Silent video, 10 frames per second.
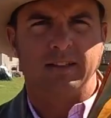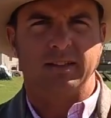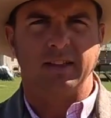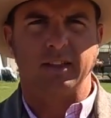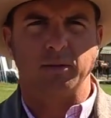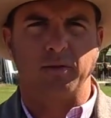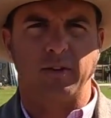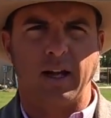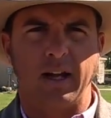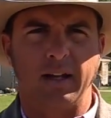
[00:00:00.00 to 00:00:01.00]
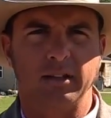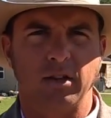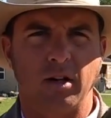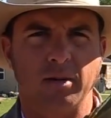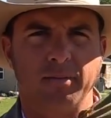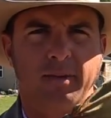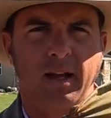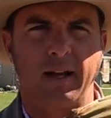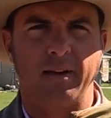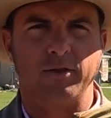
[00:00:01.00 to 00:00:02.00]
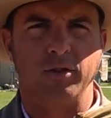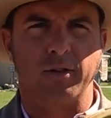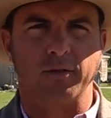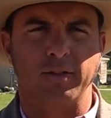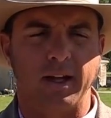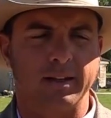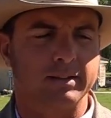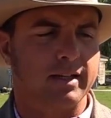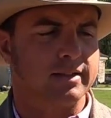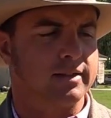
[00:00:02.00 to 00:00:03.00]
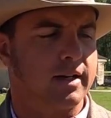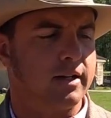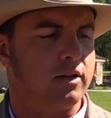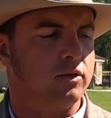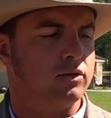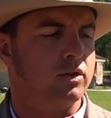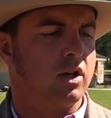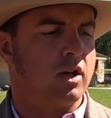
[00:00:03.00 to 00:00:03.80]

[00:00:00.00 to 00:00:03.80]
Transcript: sticks with flags on them. I have 2 different flag sizes that I use.